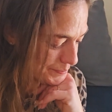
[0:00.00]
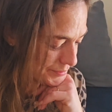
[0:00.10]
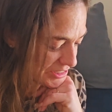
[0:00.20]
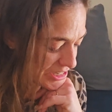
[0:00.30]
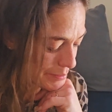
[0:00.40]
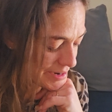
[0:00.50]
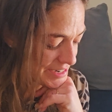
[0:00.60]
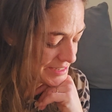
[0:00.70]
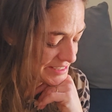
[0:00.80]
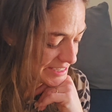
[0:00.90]

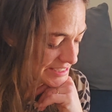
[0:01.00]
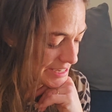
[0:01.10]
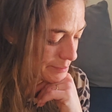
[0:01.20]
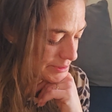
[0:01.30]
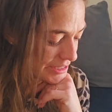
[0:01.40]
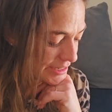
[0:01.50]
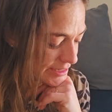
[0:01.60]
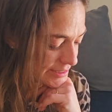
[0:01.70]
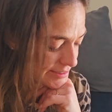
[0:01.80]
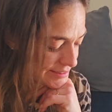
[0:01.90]
Somebody is
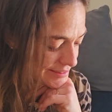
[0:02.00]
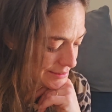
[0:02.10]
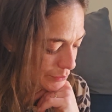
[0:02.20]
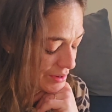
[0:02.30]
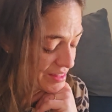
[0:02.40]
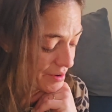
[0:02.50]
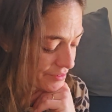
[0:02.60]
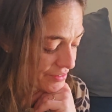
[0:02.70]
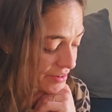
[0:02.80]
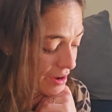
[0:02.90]
accepting what they've
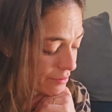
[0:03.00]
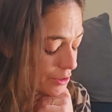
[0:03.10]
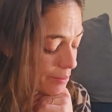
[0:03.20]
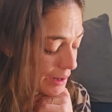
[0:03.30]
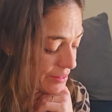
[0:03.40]
discovered about